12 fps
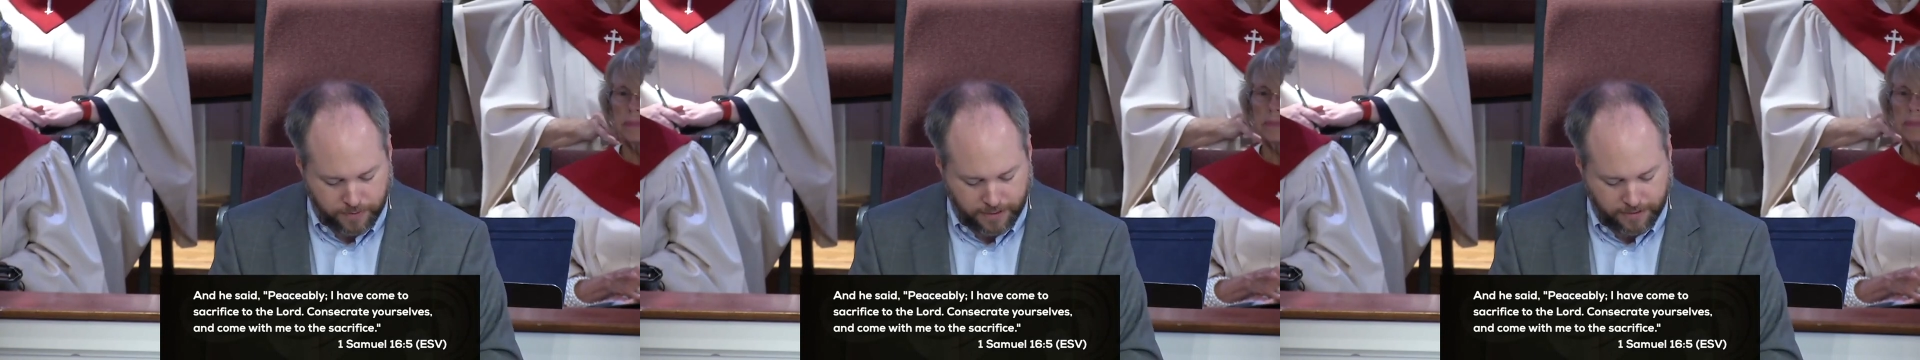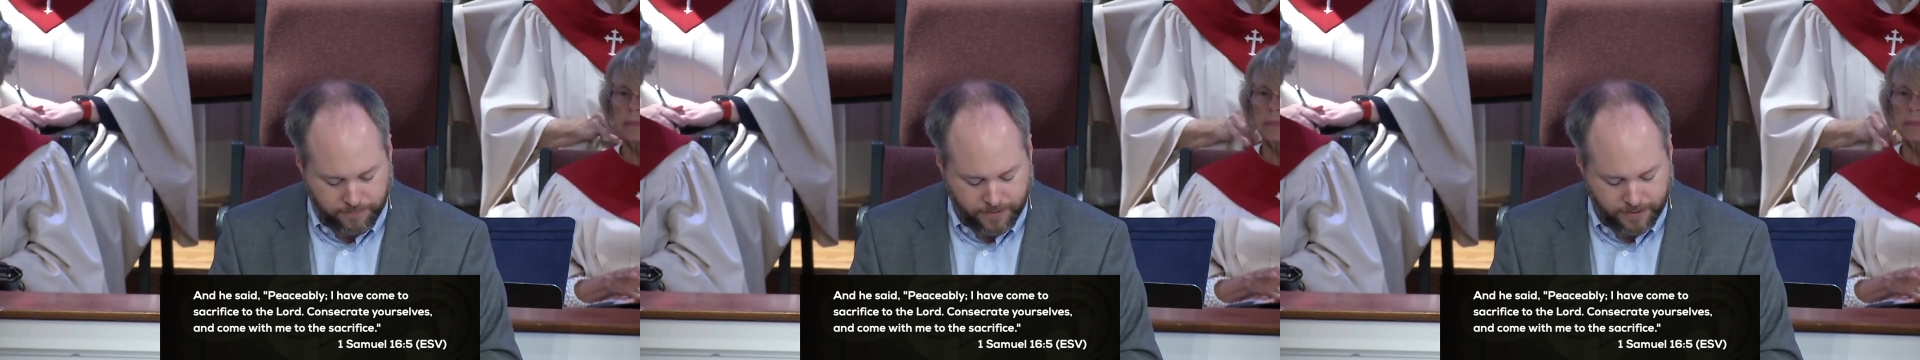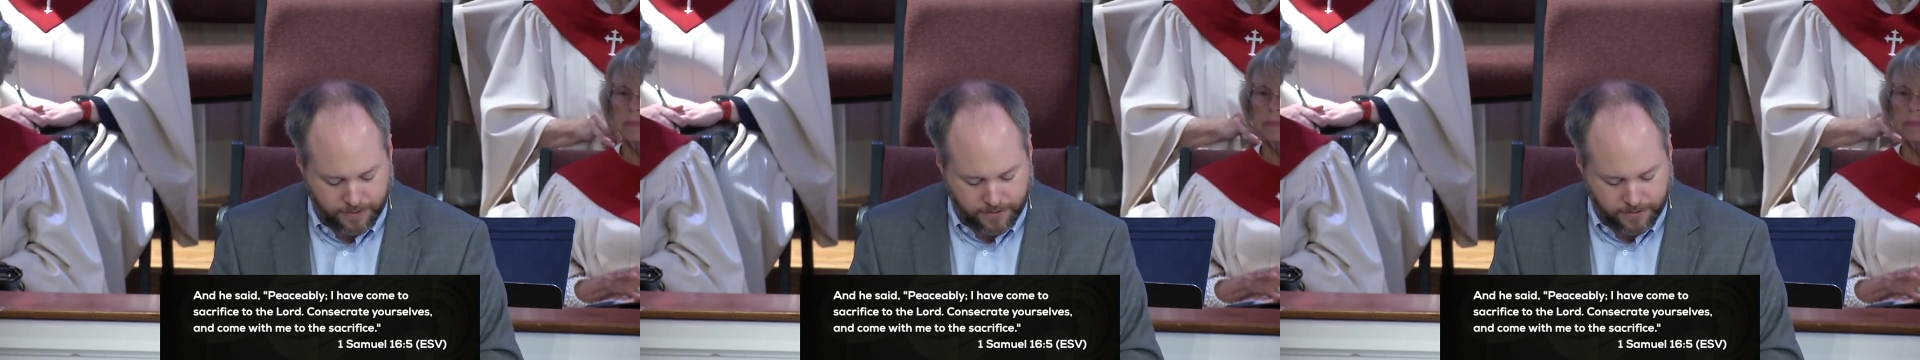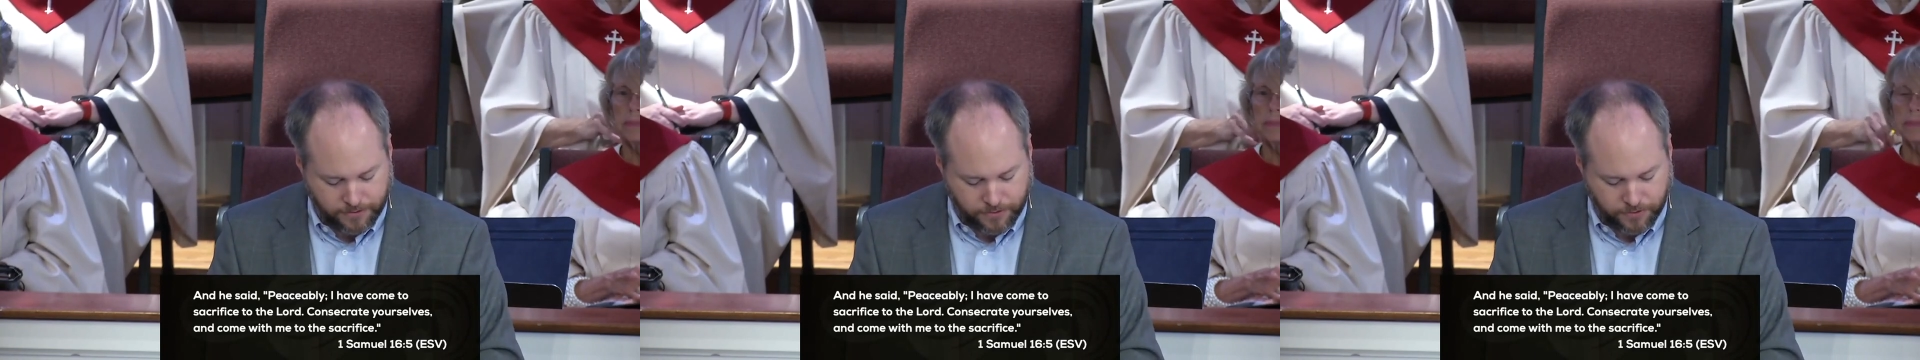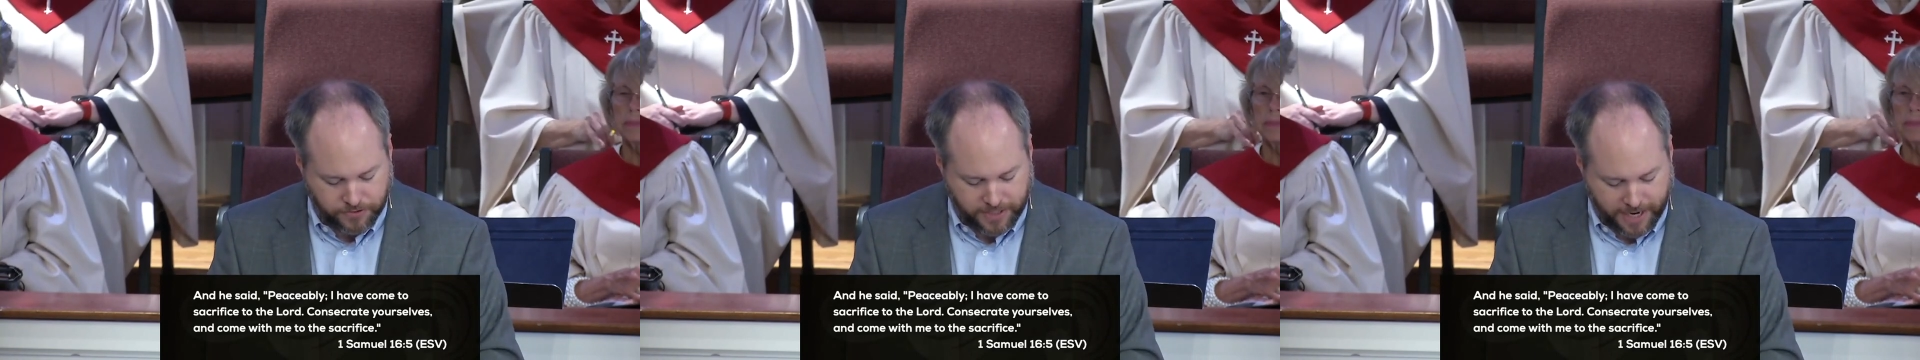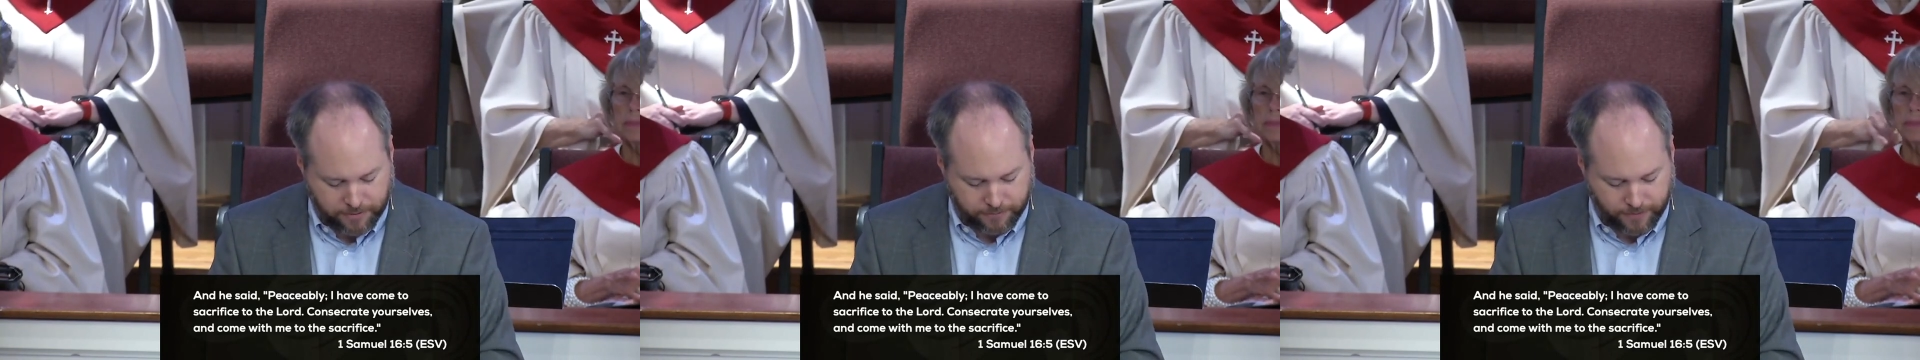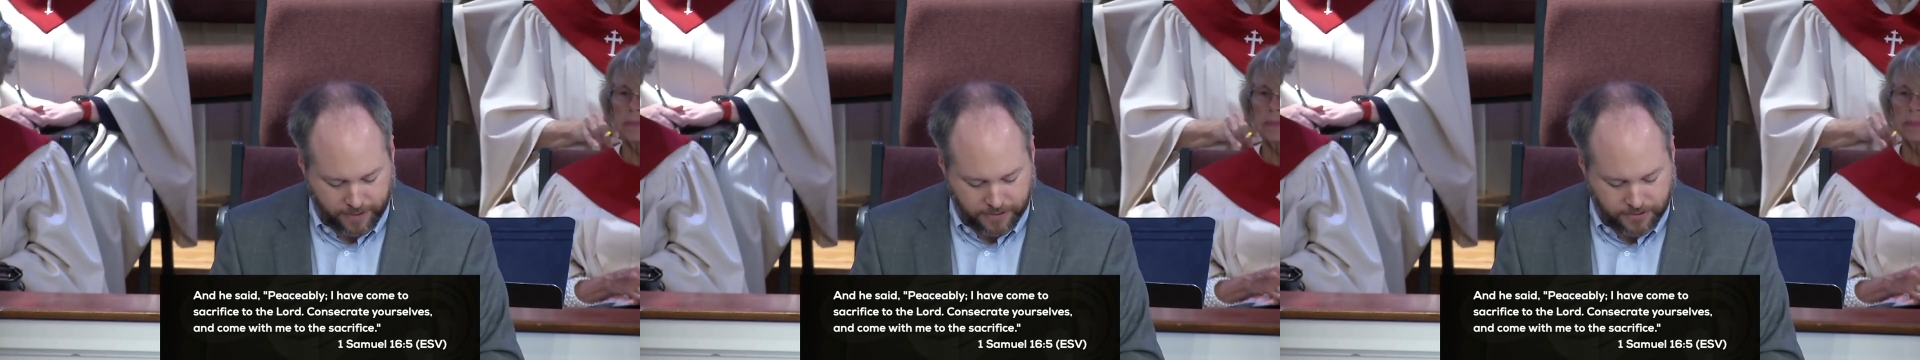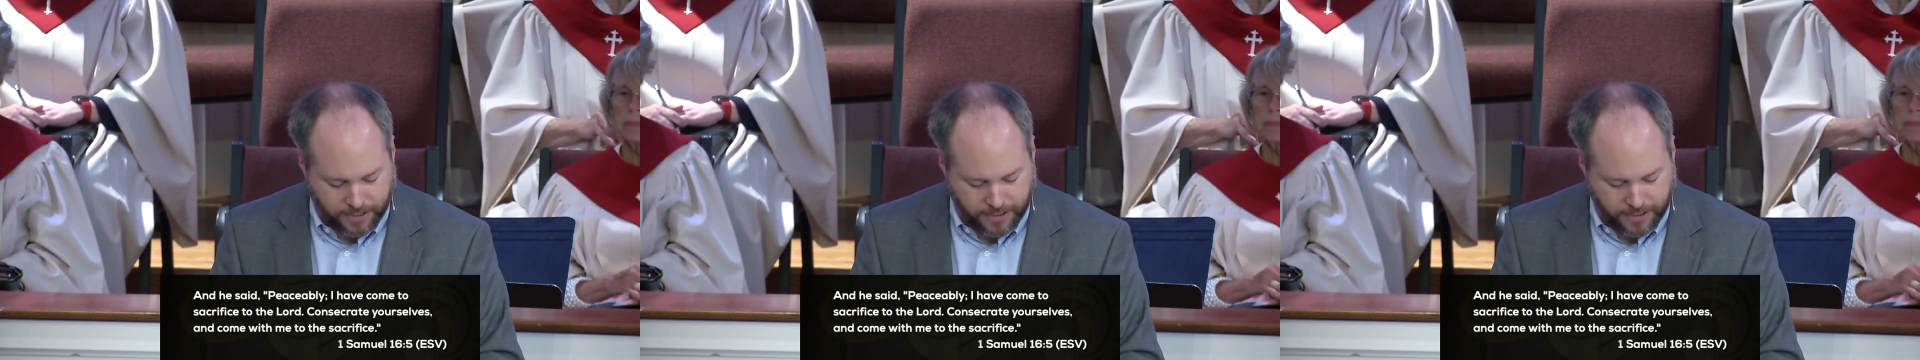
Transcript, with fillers: me to the sacrifice.